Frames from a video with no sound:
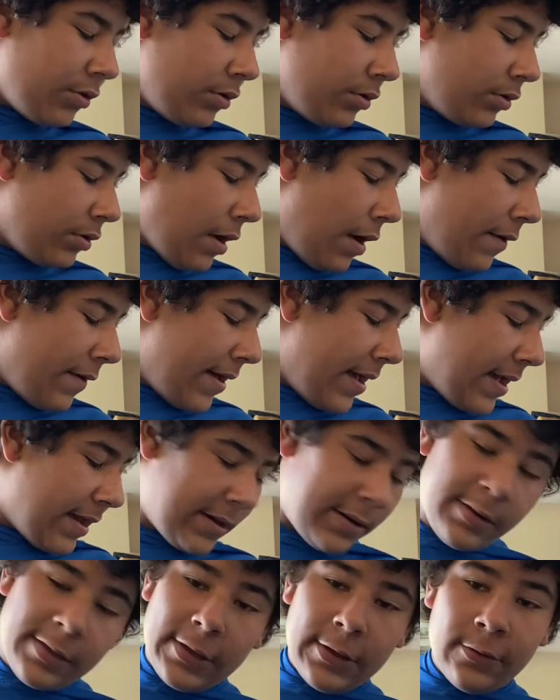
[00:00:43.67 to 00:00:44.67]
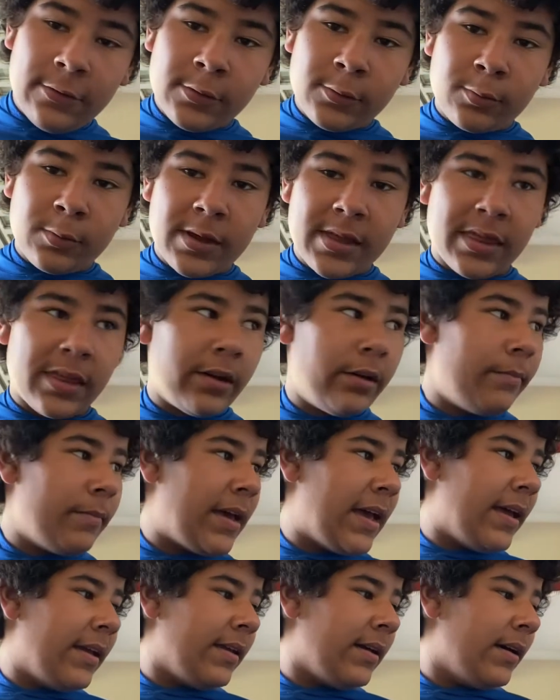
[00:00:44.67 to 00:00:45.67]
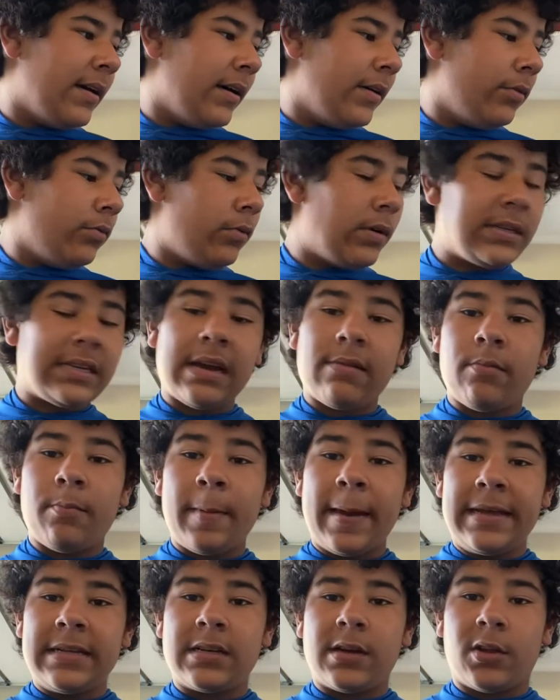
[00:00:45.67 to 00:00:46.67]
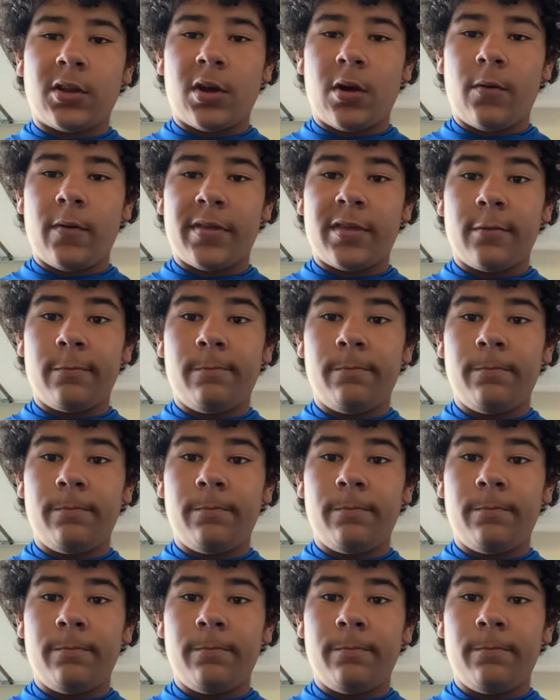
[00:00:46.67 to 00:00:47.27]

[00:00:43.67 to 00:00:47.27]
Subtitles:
go ahead and use with them, and what type of baits I'll throw with them.